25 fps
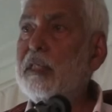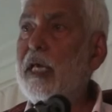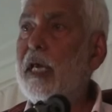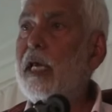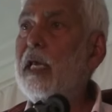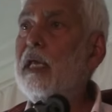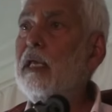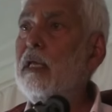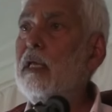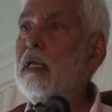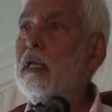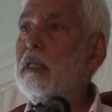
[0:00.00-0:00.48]

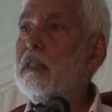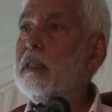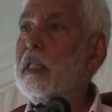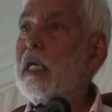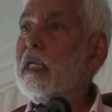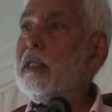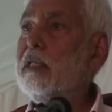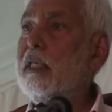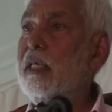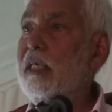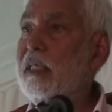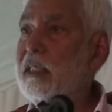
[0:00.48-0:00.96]
say
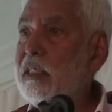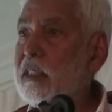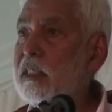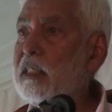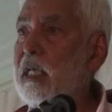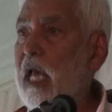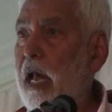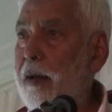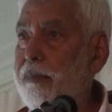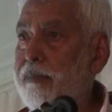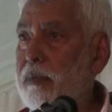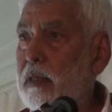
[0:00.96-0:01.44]
that it
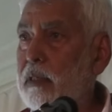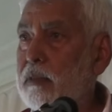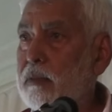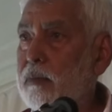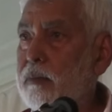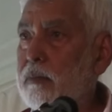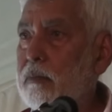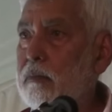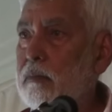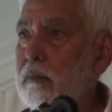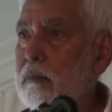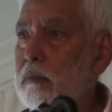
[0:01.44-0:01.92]
is capitalism.
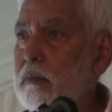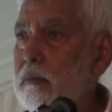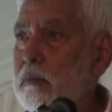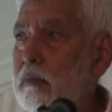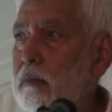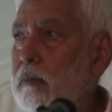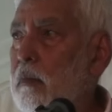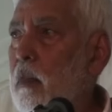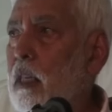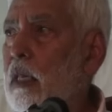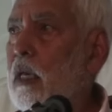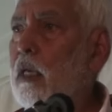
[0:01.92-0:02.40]

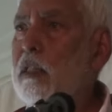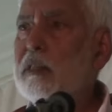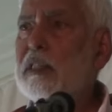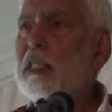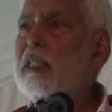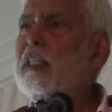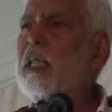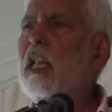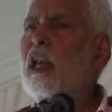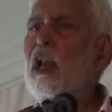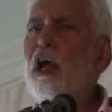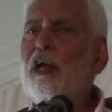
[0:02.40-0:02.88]

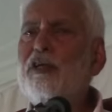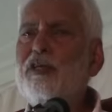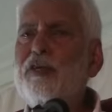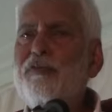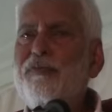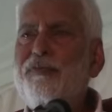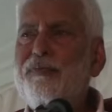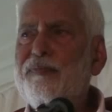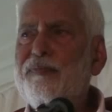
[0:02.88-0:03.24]
There's a lot